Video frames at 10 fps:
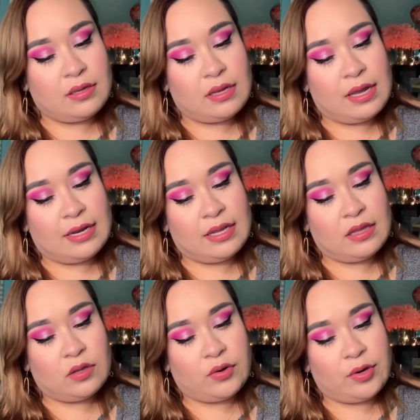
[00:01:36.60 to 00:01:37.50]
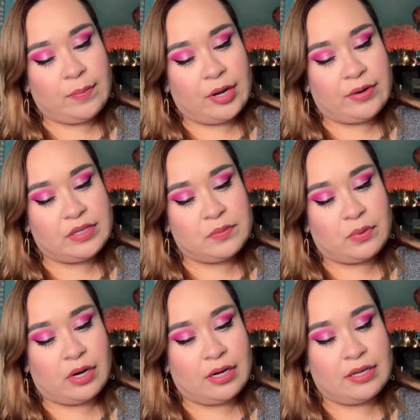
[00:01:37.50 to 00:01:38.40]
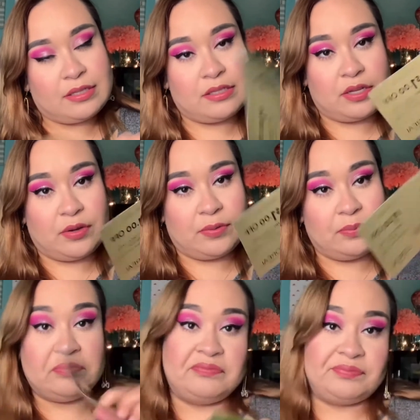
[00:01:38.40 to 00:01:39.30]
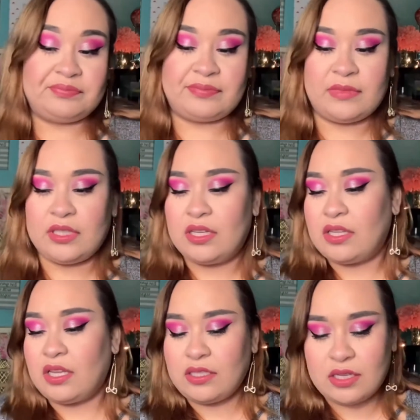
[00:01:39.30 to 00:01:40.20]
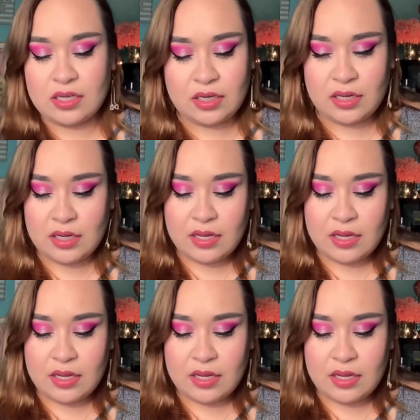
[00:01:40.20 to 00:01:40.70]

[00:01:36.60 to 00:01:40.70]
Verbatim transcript: Any L'Oreal Paris product, so that's good.